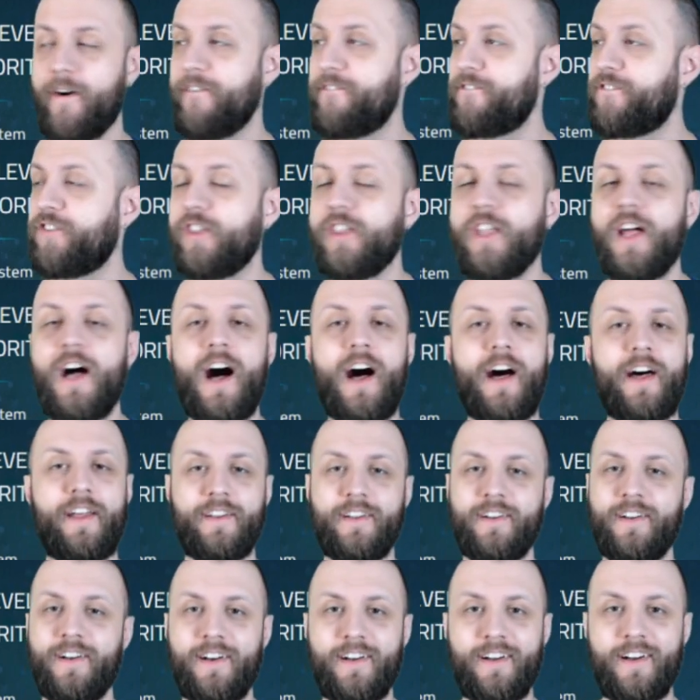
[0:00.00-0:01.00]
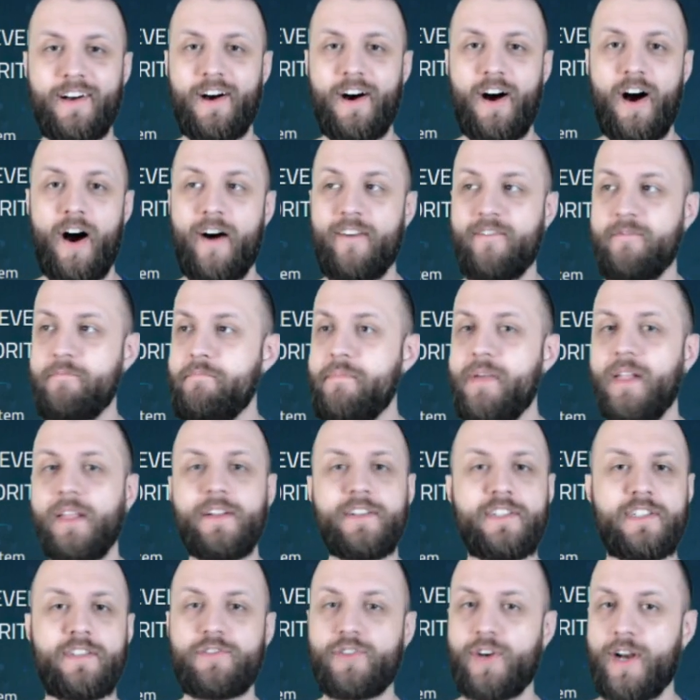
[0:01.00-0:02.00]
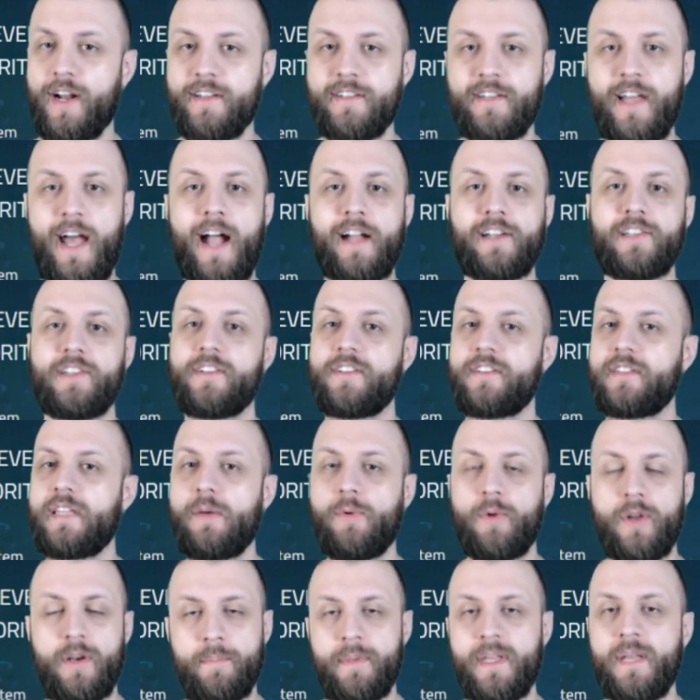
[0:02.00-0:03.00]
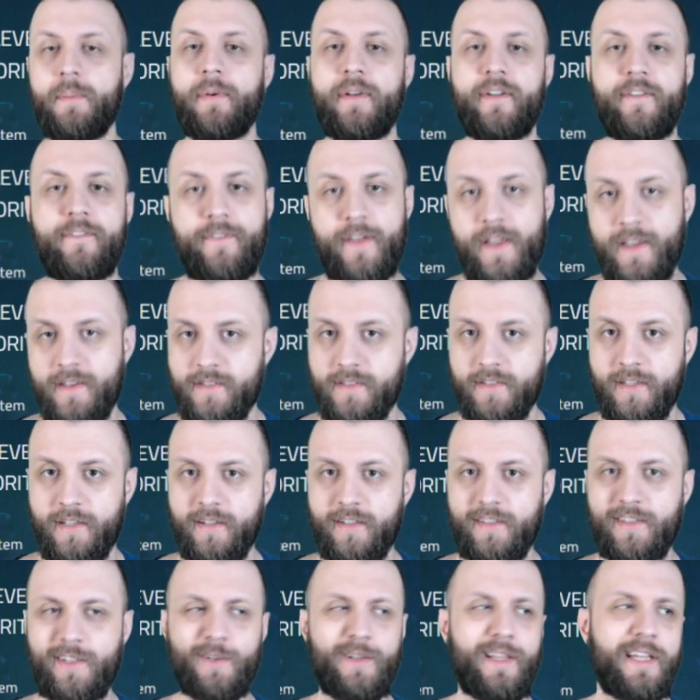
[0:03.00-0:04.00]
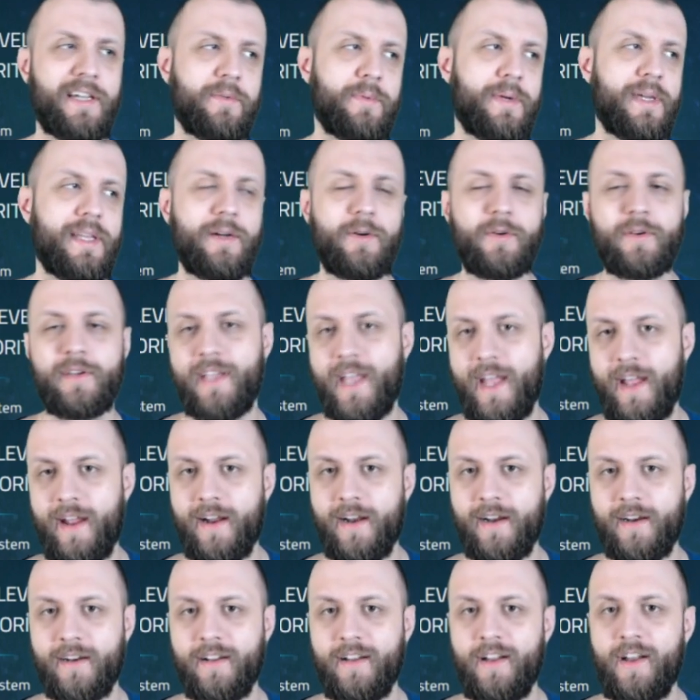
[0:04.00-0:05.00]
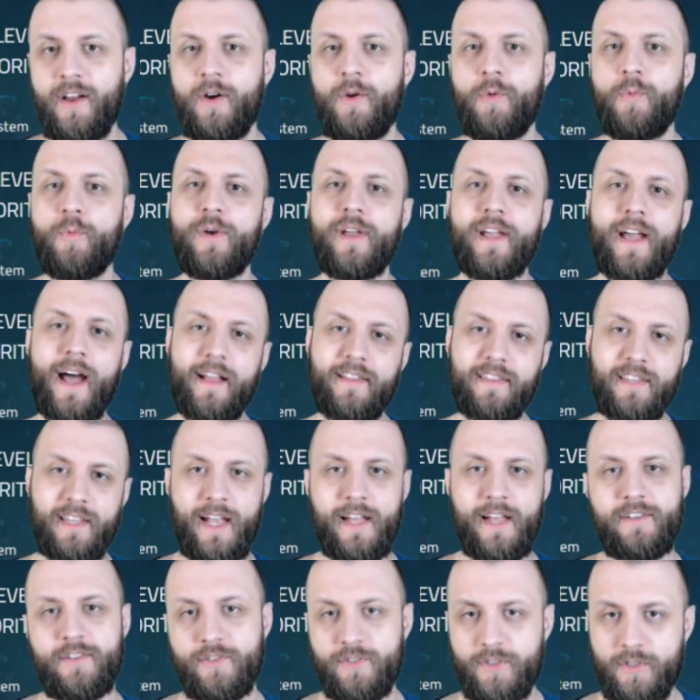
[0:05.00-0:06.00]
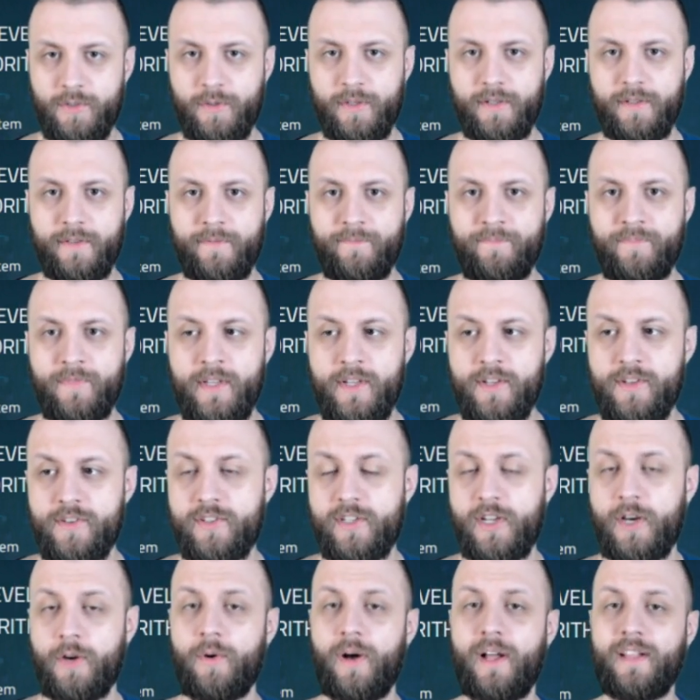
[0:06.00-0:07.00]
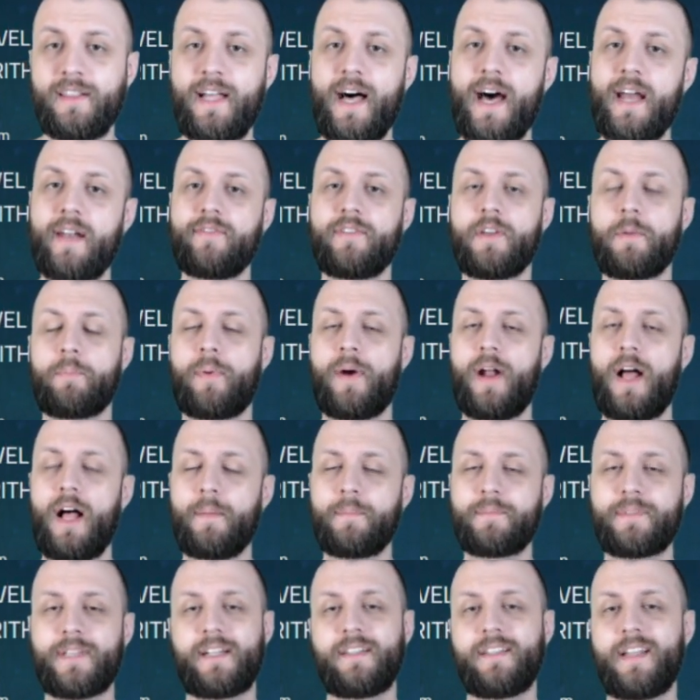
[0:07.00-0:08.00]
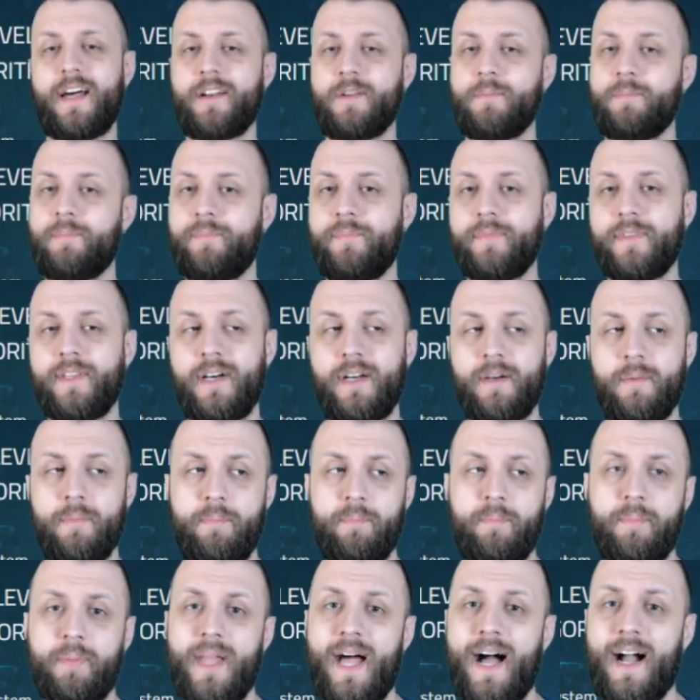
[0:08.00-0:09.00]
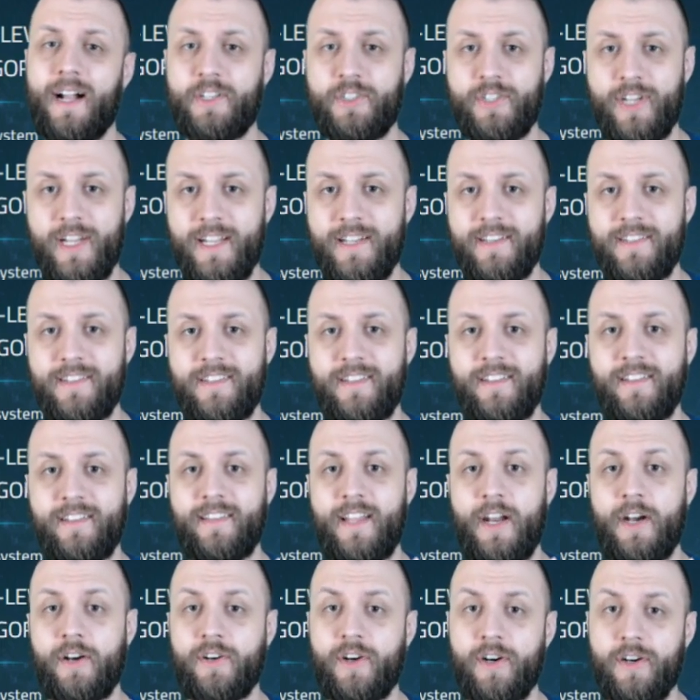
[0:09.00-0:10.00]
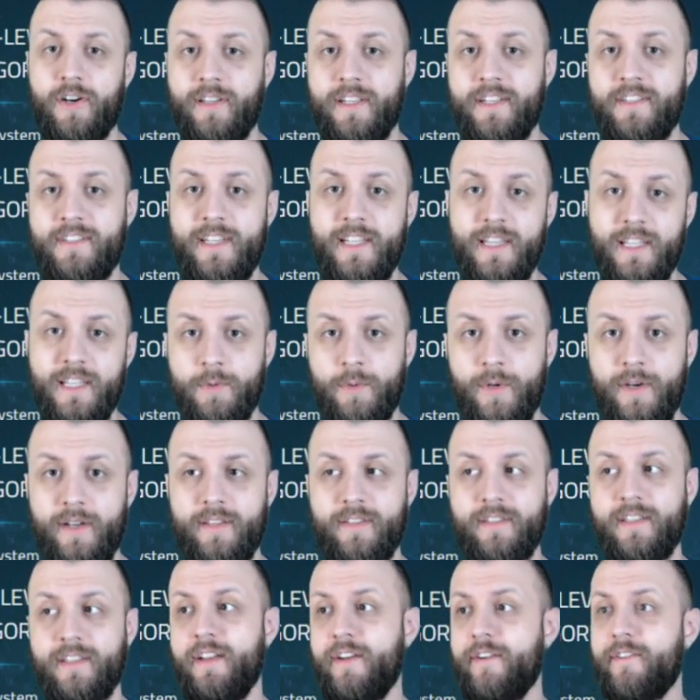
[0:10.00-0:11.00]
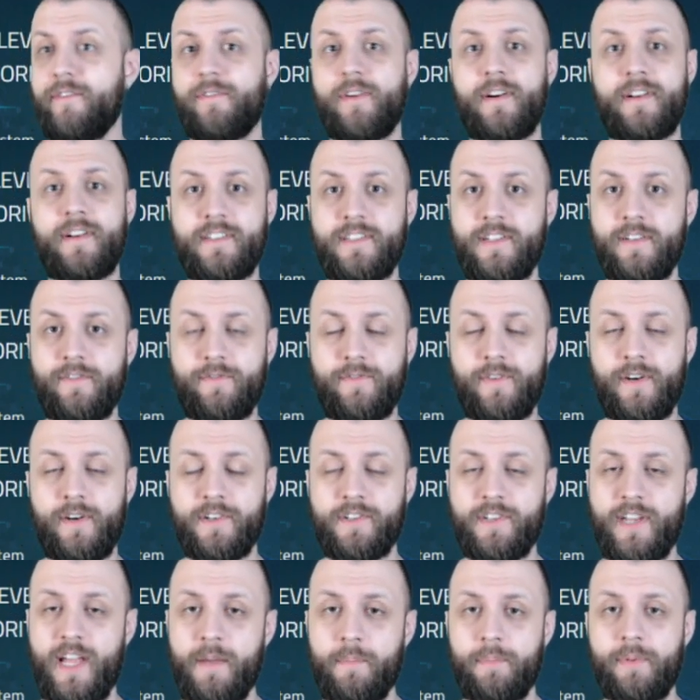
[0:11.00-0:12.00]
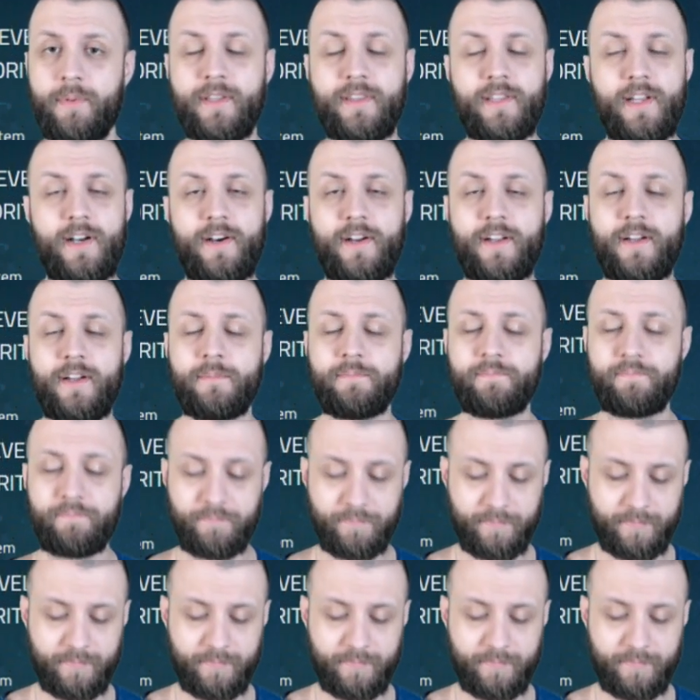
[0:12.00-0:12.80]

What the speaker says: flood of millions of transactions. They want to be able to face it. They're like, we don't care, we got the answer to it. So a lot of the problems that a lot of the blockchains that are currently dealing with, for example, Ethereum